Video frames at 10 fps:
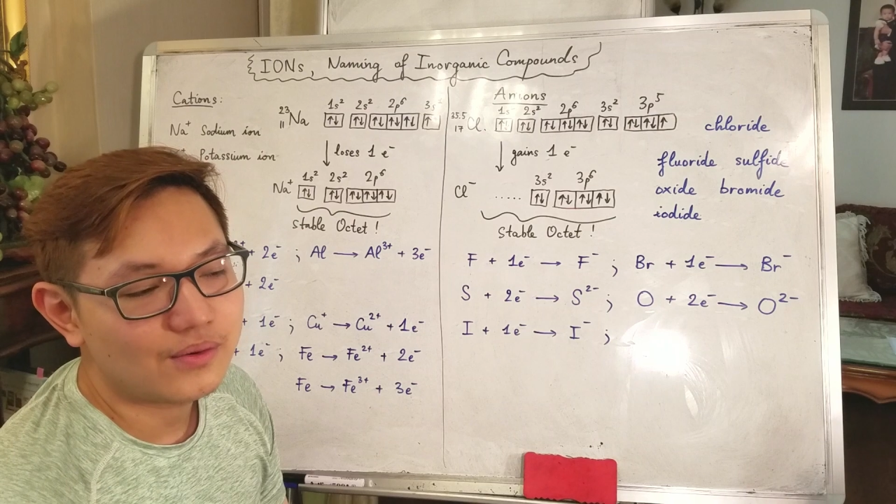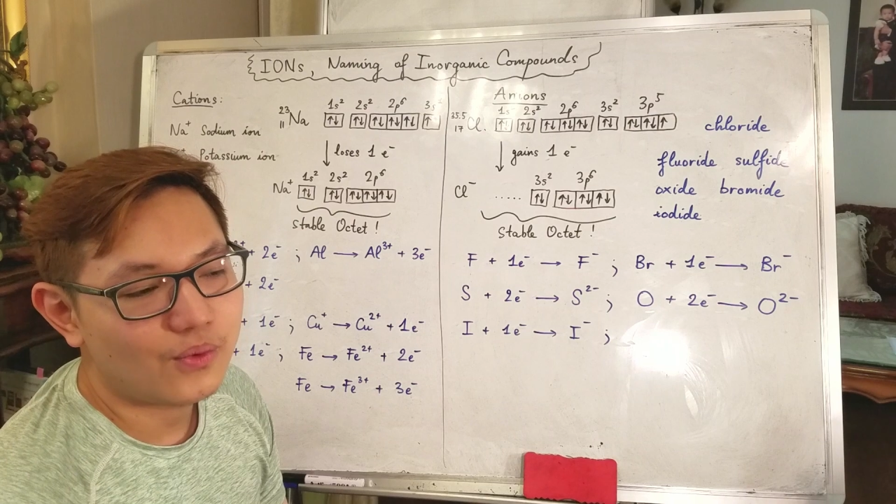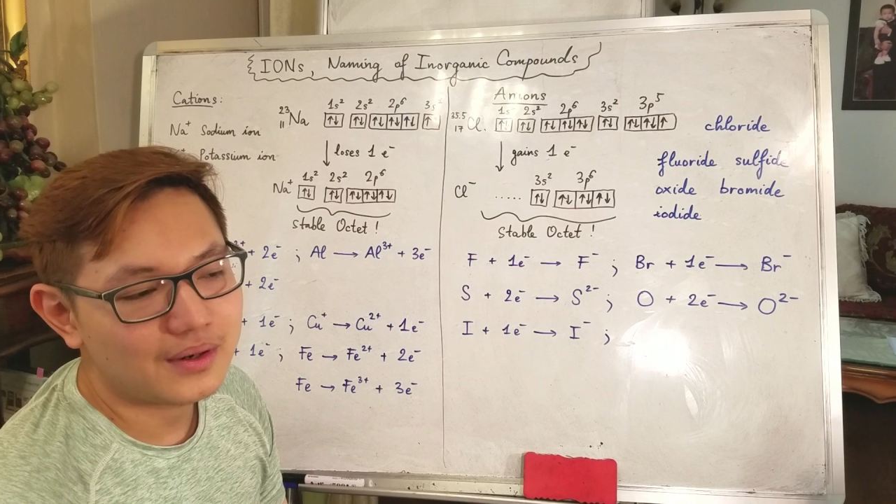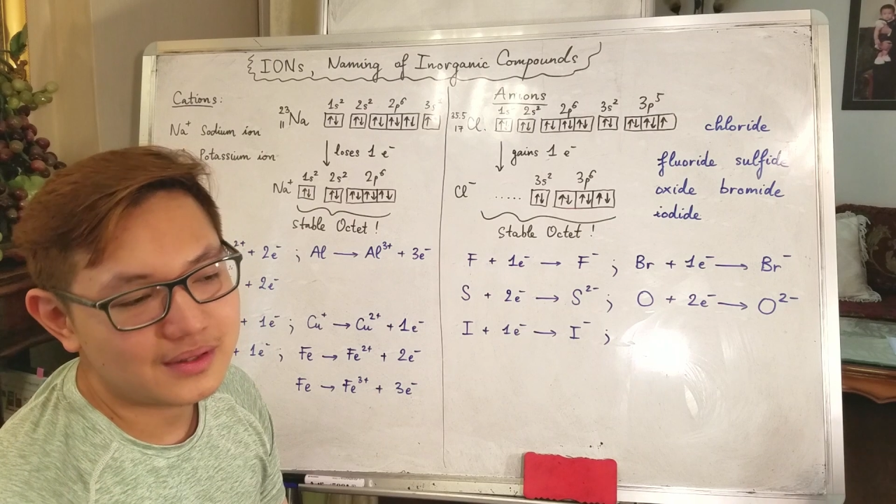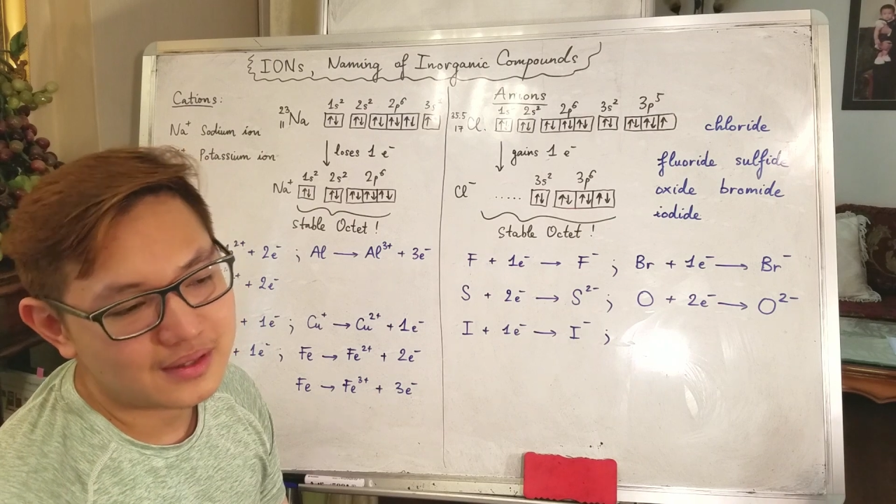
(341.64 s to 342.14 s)

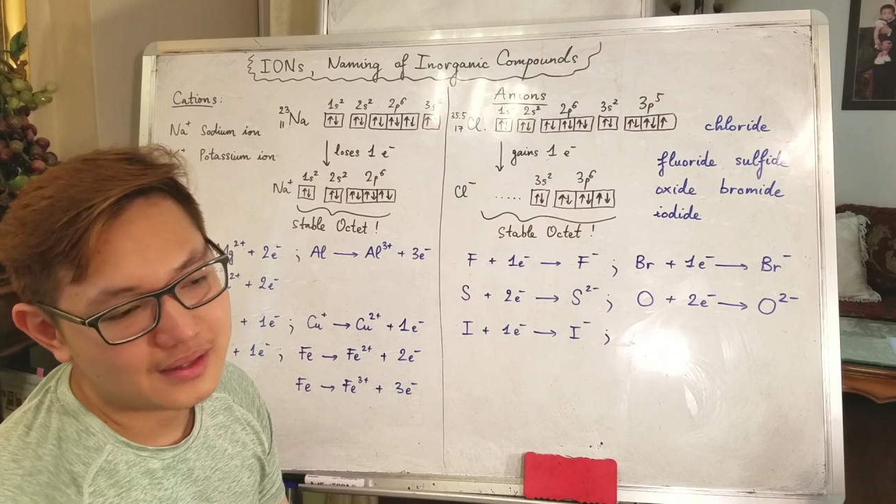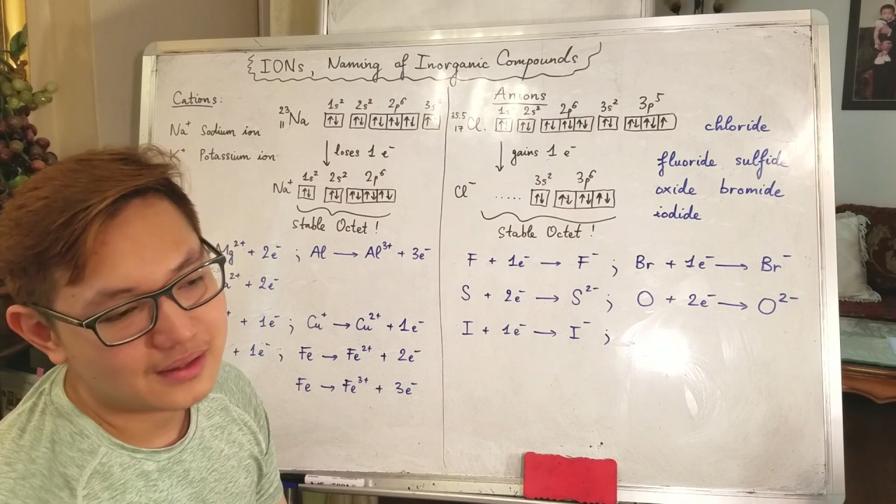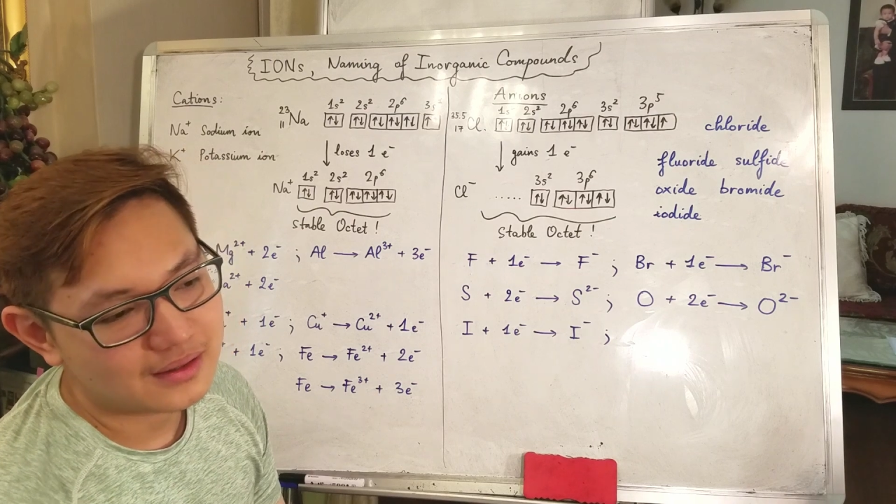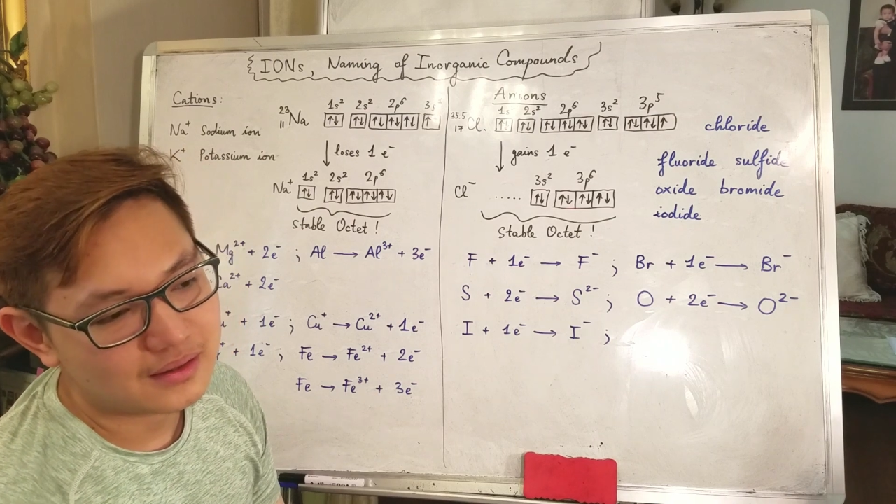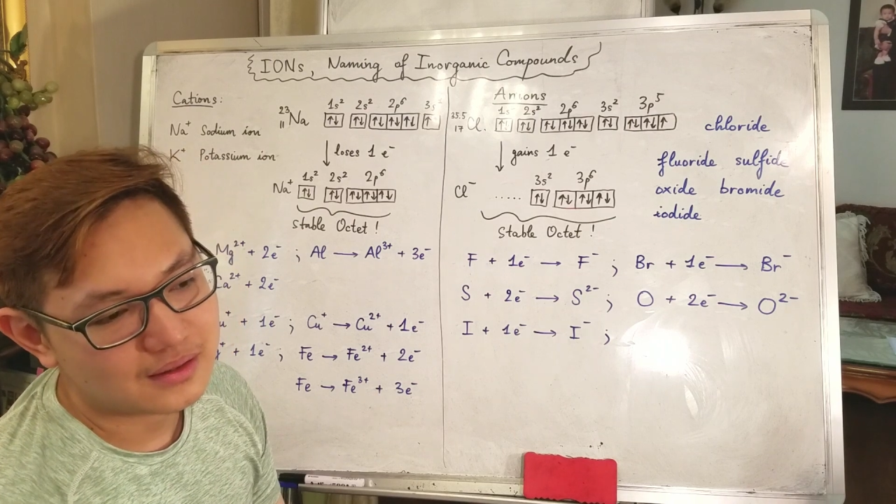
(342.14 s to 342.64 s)
one
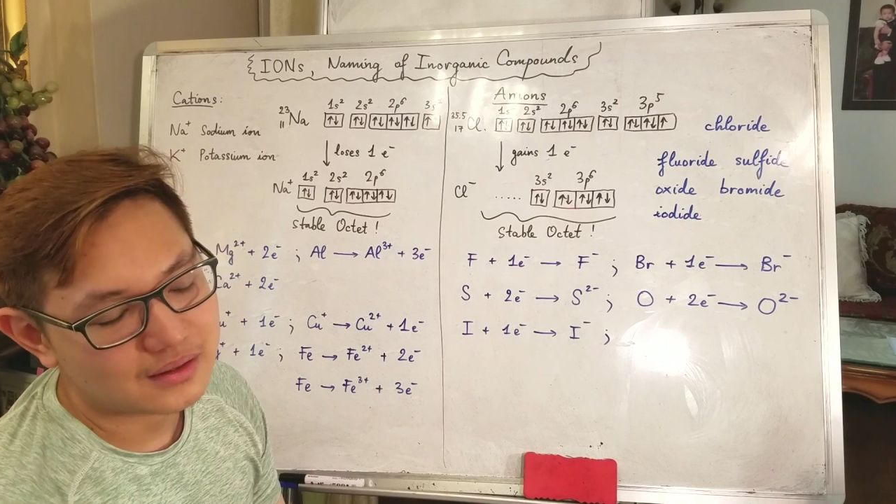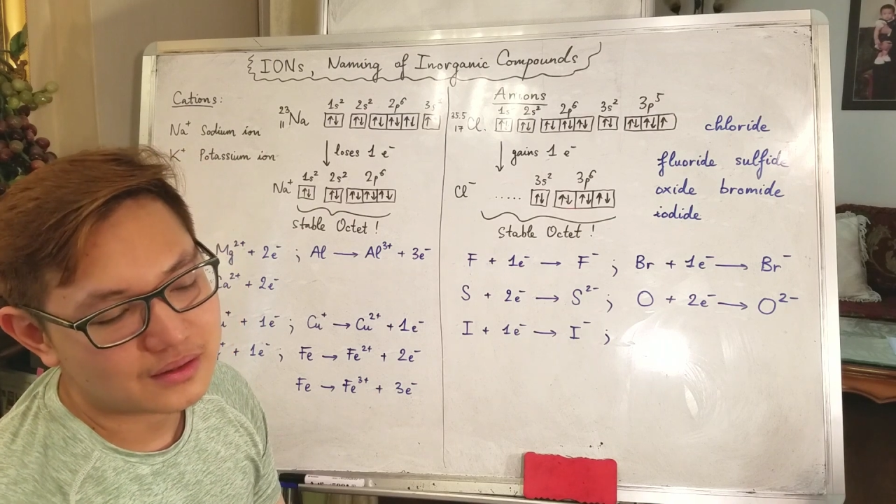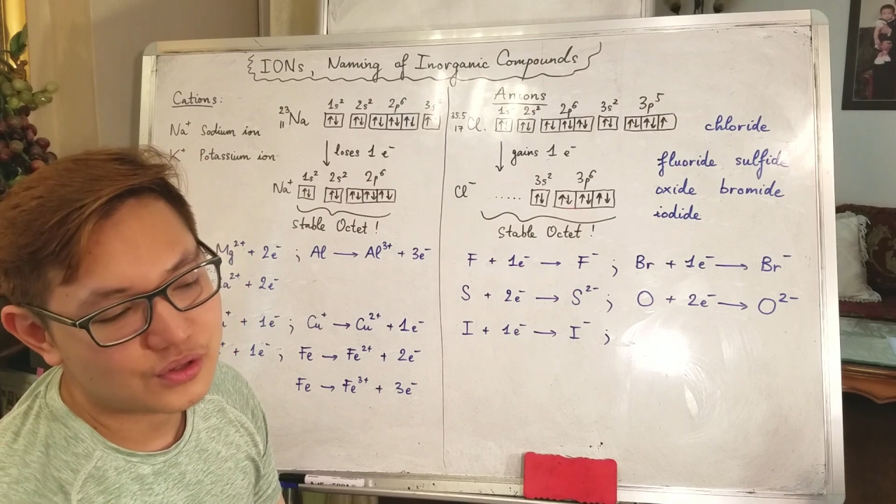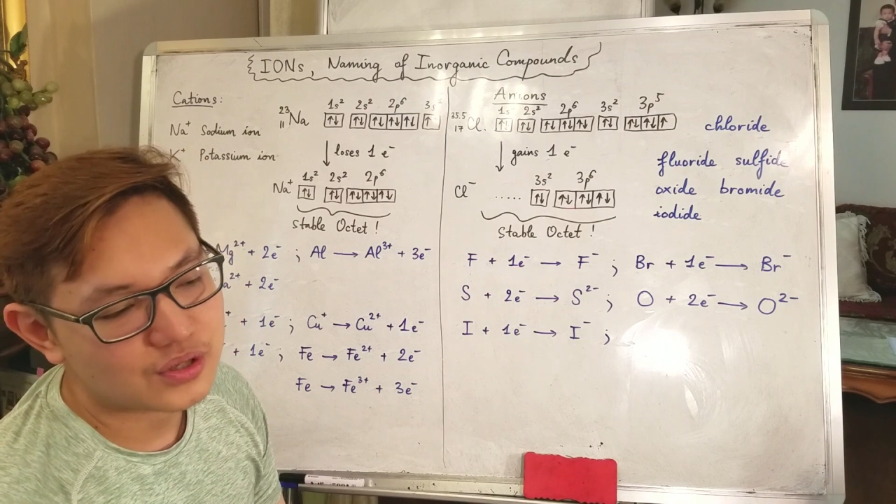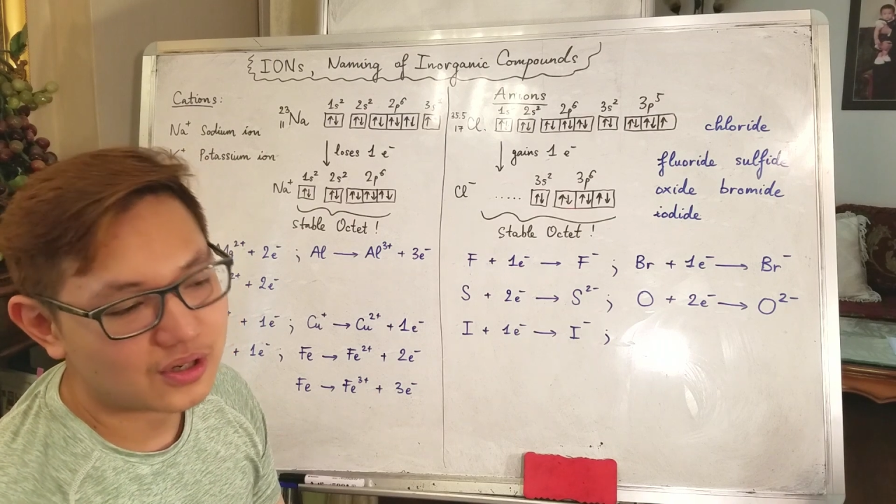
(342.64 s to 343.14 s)
thing
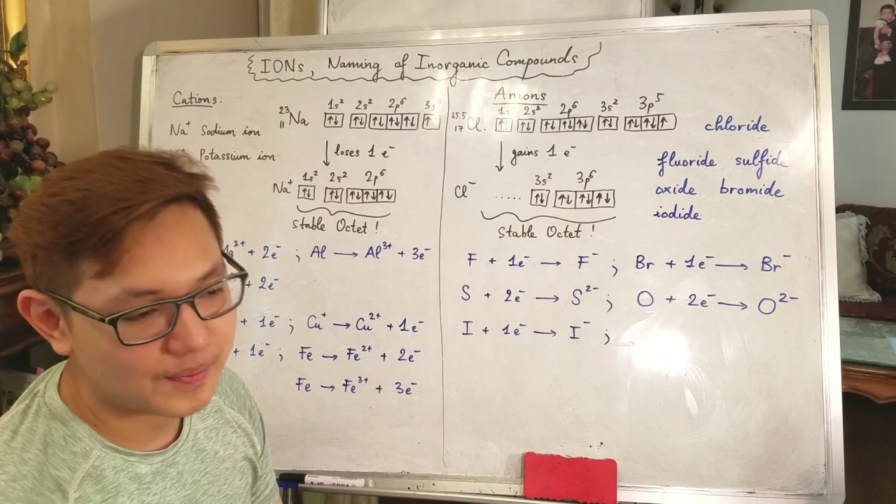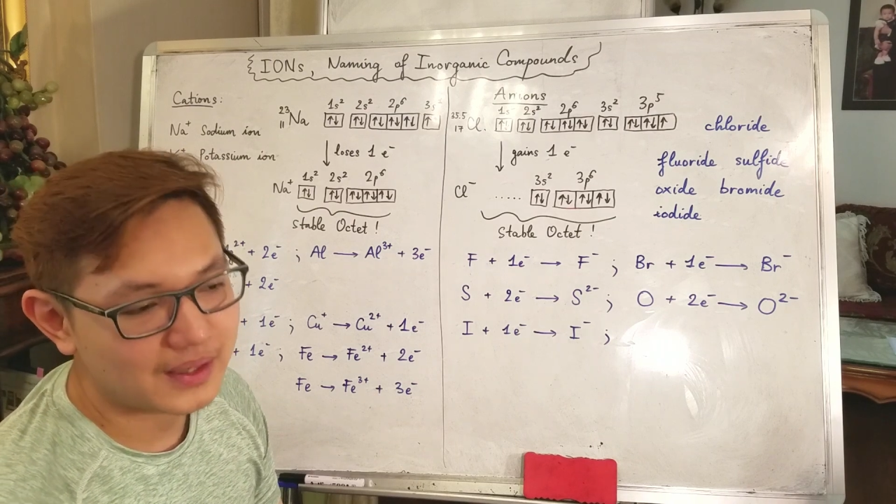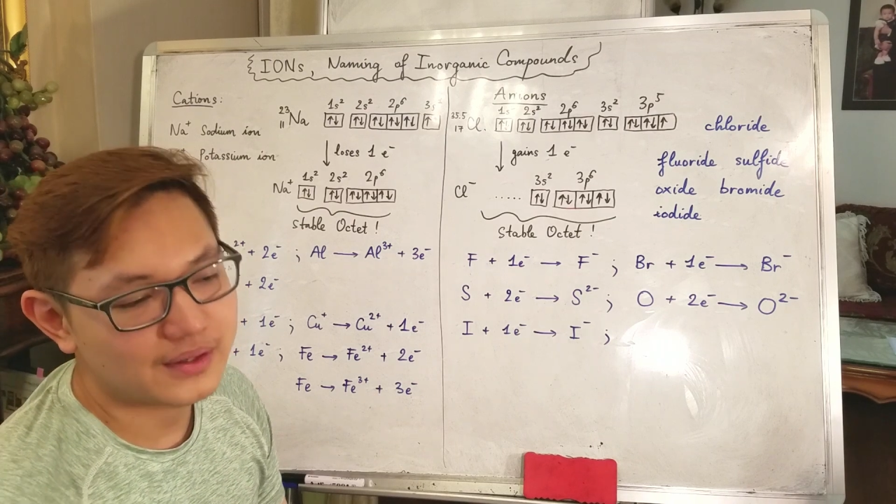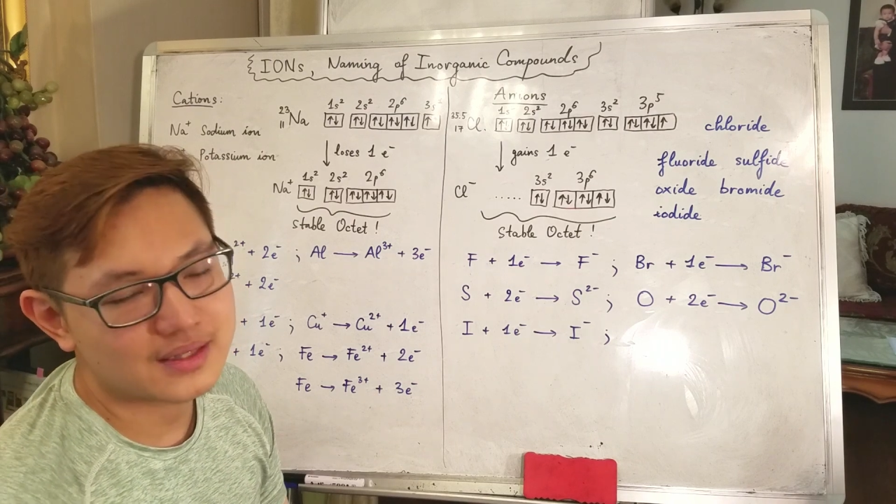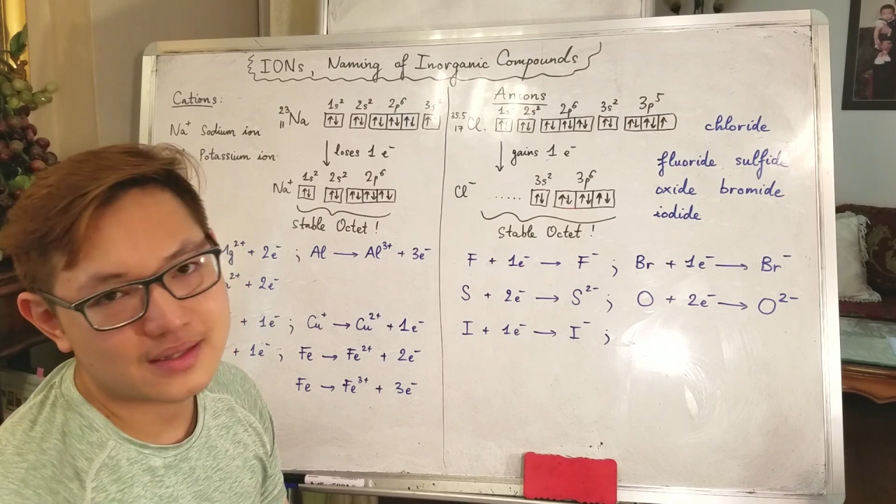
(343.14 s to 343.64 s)
to talk about is